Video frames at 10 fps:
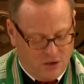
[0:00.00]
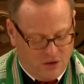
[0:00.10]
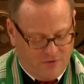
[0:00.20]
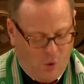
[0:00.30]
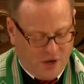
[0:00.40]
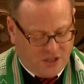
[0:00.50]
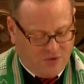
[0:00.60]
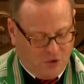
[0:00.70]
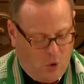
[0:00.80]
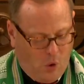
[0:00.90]
The voice of
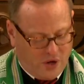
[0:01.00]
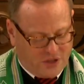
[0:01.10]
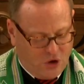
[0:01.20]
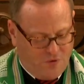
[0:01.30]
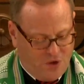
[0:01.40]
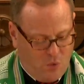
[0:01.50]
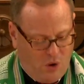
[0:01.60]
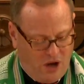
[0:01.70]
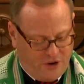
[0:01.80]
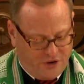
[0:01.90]
the Lord is over the
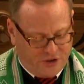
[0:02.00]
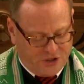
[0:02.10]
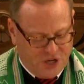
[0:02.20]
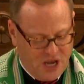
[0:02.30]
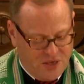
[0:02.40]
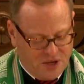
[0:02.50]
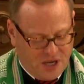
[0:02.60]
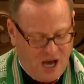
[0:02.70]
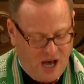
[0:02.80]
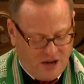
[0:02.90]
waters. The
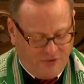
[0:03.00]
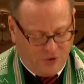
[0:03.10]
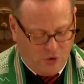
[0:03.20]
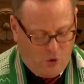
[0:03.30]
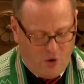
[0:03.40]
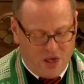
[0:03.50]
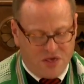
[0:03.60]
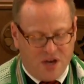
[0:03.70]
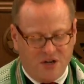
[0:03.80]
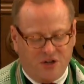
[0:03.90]
God of glory
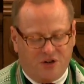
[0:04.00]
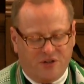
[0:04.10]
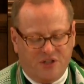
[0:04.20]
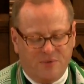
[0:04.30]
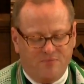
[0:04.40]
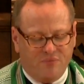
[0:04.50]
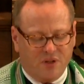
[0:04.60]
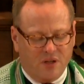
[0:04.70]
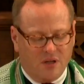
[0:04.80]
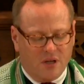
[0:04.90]
thunders.
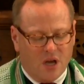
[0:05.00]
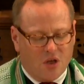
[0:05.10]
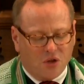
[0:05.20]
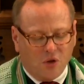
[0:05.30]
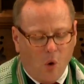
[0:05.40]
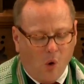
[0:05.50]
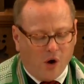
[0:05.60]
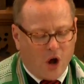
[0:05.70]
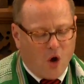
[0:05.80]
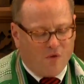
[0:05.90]
The
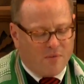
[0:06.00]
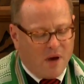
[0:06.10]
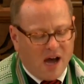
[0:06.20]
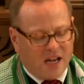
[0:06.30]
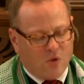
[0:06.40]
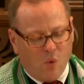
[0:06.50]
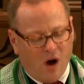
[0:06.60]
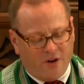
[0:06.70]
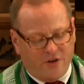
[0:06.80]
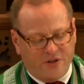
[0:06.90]
Lord over mighty
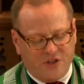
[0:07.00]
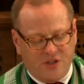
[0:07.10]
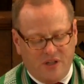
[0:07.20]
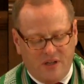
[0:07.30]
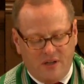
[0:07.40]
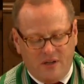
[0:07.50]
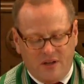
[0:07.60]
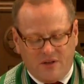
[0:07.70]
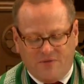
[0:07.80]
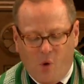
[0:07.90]
waters.
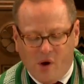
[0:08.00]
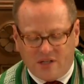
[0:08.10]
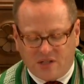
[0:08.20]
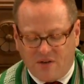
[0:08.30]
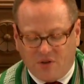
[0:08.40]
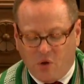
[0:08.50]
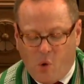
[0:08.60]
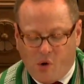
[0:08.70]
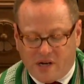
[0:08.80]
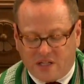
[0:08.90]
The voice of the
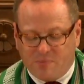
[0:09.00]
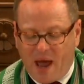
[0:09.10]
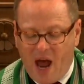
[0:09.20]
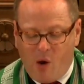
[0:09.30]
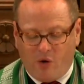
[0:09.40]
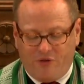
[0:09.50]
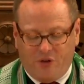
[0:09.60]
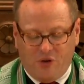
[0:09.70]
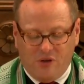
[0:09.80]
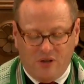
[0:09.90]
Lord is
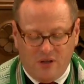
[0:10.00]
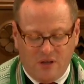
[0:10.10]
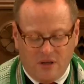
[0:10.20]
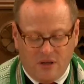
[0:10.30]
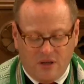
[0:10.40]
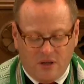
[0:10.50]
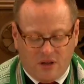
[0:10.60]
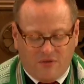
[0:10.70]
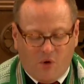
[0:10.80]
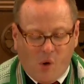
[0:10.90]
powerful.
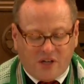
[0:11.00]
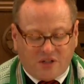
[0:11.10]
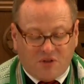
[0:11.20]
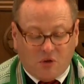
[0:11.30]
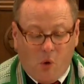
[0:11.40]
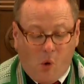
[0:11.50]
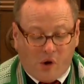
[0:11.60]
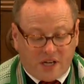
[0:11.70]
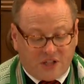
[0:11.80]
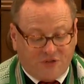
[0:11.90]
The voice of the
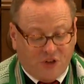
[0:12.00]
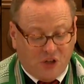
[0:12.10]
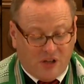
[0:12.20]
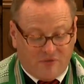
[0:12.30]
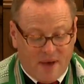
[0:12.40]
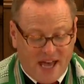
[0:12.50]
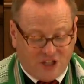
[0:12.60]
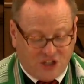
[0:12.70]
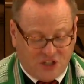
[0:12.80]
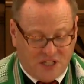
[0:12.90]
Lord is full of
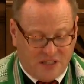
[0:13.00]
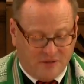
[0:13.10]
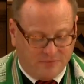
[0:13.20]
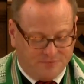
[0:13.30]
majesty.